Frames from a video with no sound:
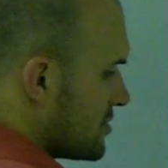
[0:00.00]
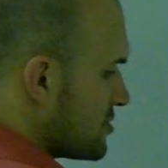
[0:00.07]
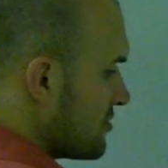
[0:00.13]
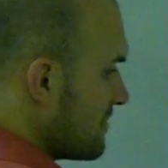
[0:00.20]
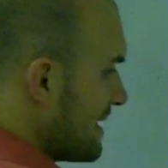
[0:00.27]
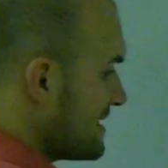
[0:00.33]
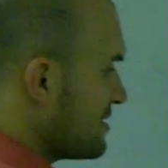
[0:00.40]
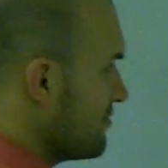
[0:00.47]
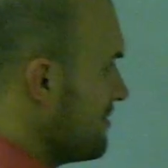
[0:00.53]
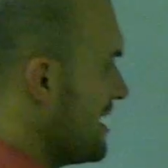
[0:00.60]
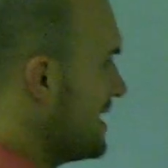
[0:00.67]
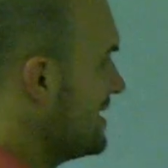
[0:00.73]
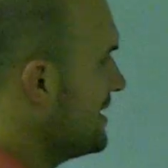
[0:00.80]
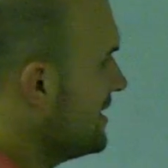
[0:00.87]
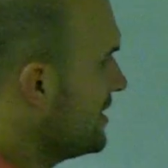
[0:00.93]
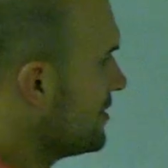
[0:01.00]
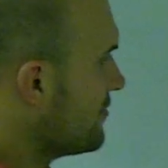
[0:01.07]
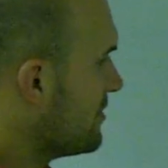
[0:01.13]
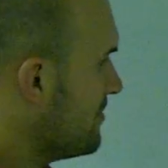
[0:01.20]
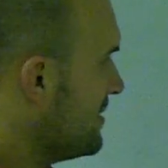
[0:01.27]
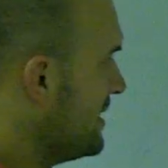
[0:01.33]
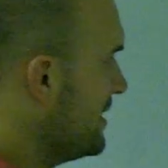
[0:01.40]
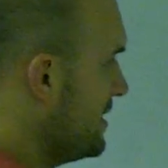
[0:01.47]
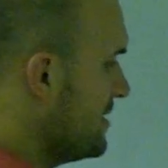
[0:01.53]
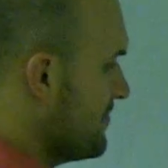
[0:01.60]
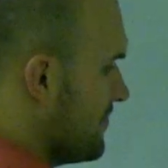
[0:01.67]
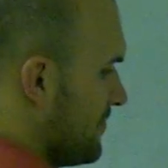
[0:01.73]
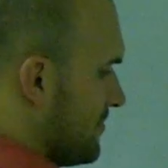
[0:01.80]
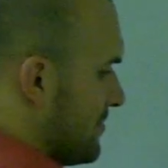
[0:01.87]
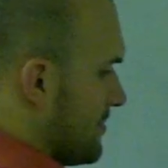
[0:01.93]
So my domain here would
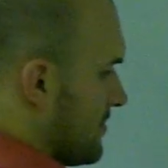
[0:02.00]
be